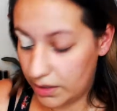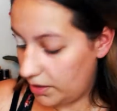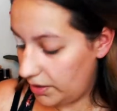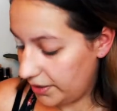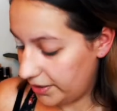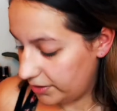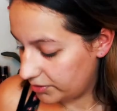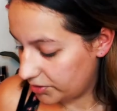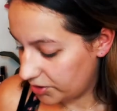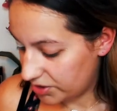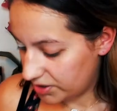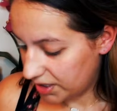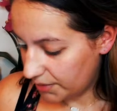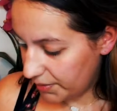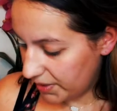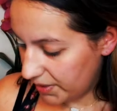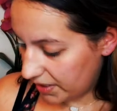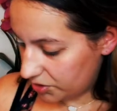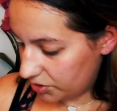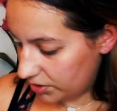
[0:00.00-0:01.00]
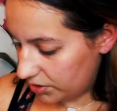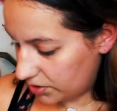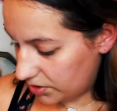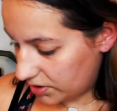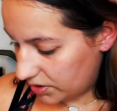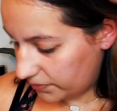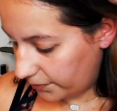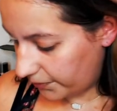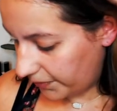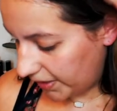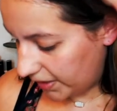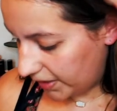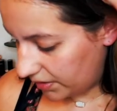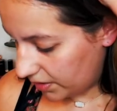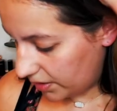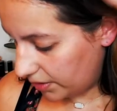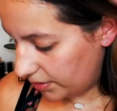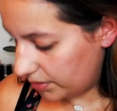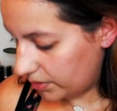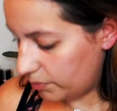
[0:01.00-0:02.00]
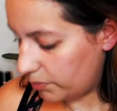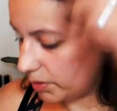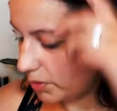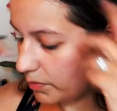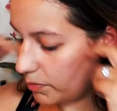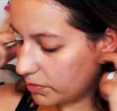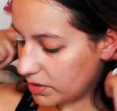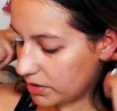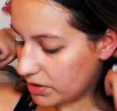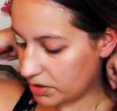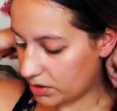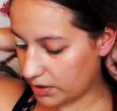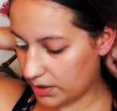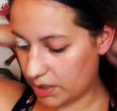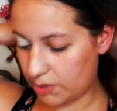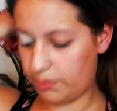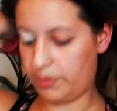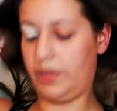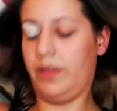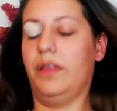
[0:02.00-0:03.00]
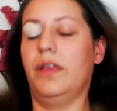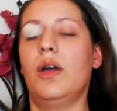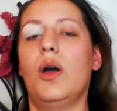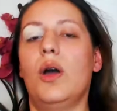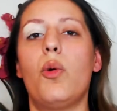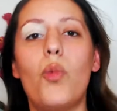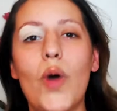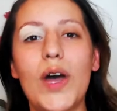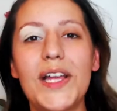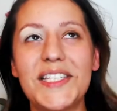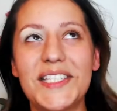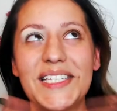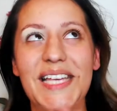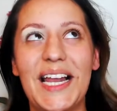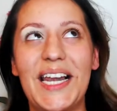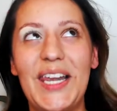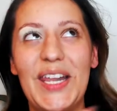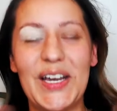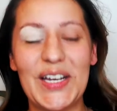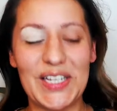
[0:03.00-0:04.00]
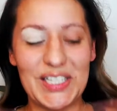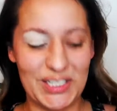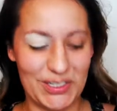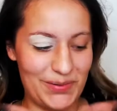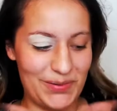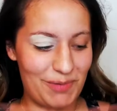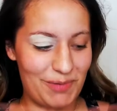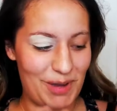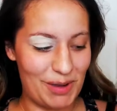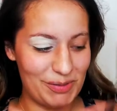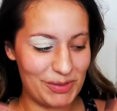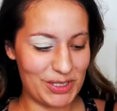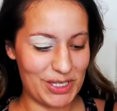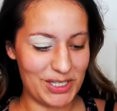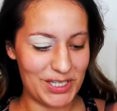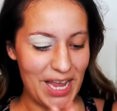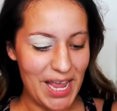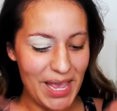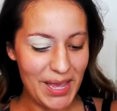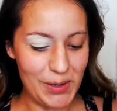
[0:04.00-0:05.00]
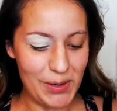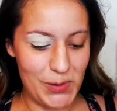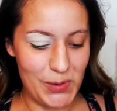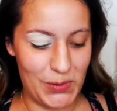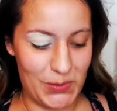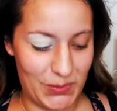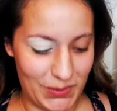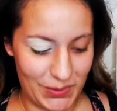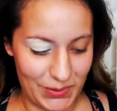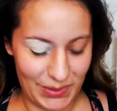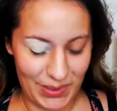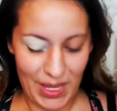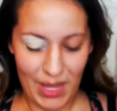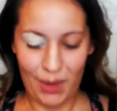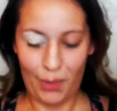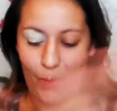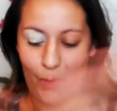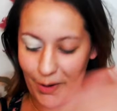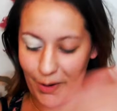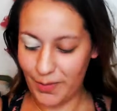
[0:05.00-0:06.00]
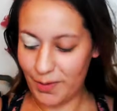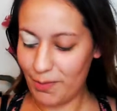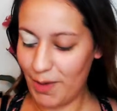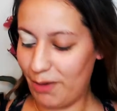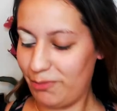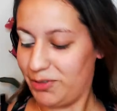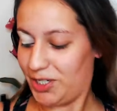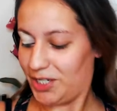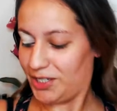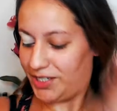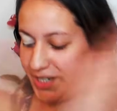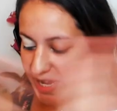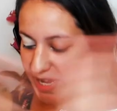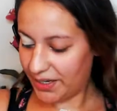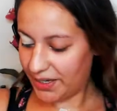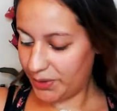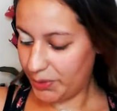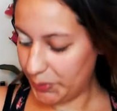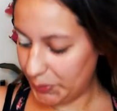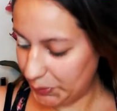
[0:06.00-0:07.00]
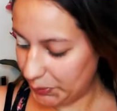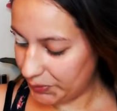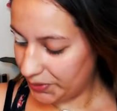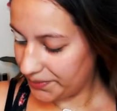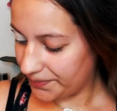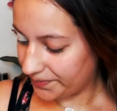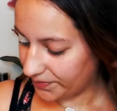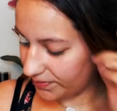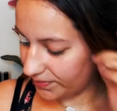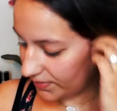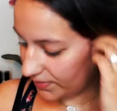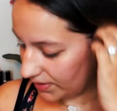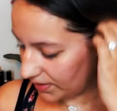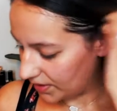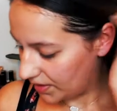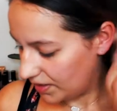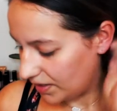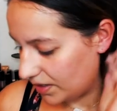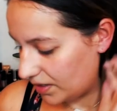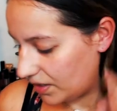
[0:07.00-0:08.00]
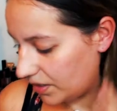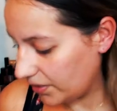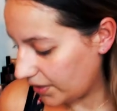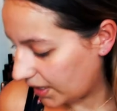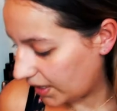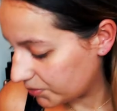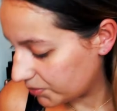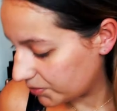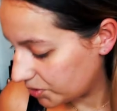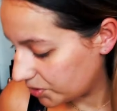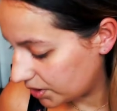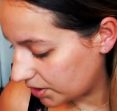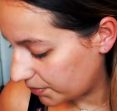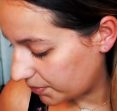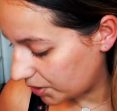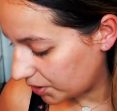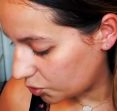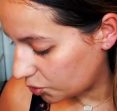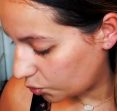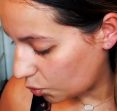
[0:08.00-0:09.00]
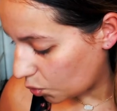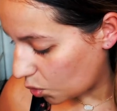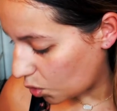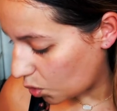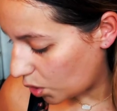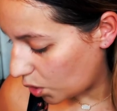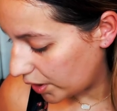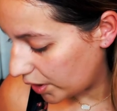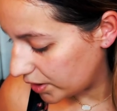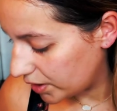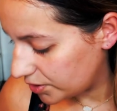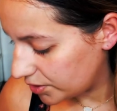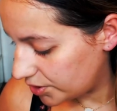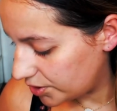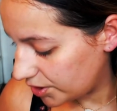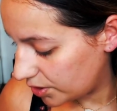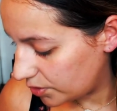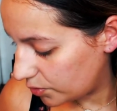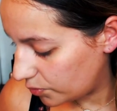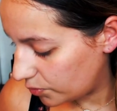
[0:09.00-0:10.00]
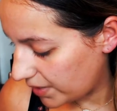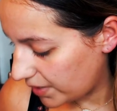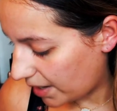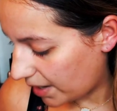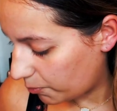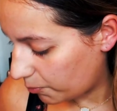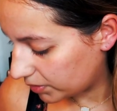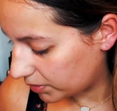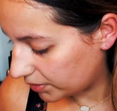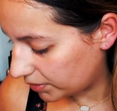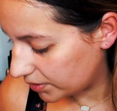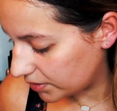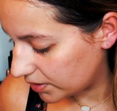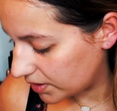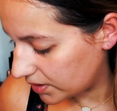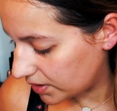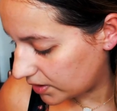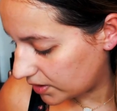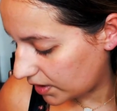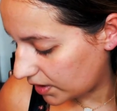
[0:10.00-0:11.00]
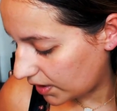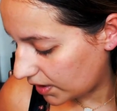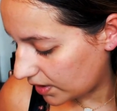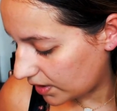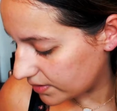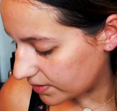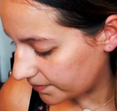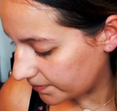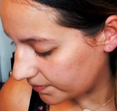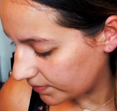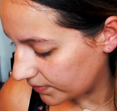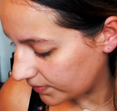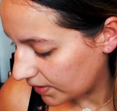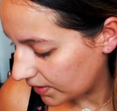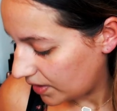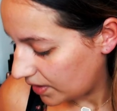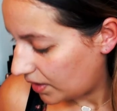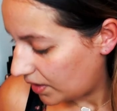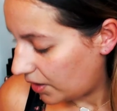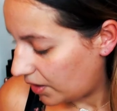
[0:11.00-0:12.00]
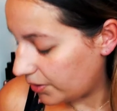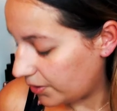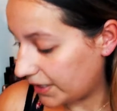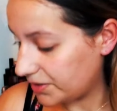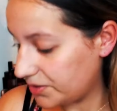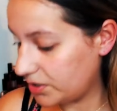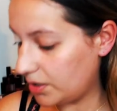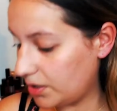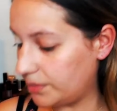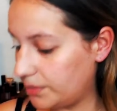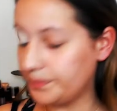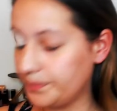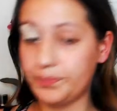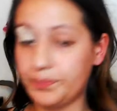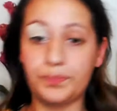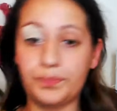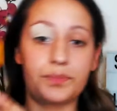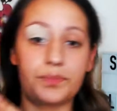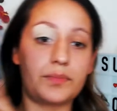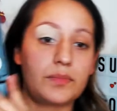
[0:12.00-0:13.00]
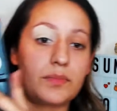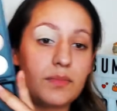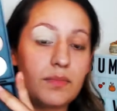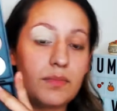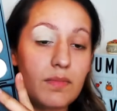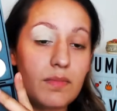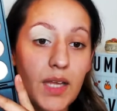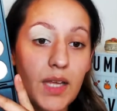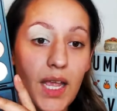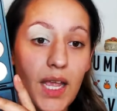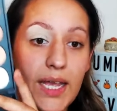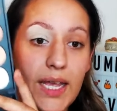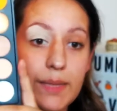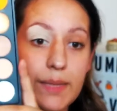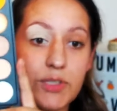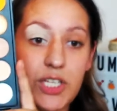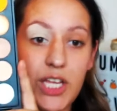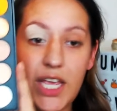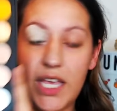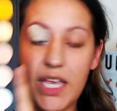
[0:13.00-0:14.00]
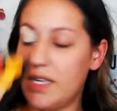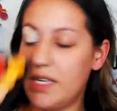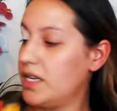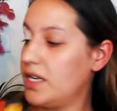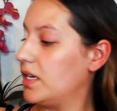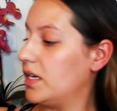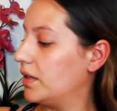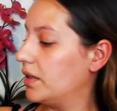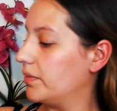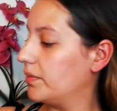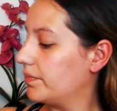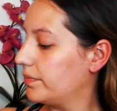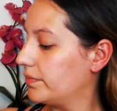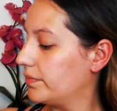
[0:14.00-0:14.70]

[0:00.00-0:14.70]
here, just let me actually just find the color. What do I want to start out with? What look do we want to do? What do we want to do? Okay, I'm actually going to try and do that one look again. Okay, so I am taking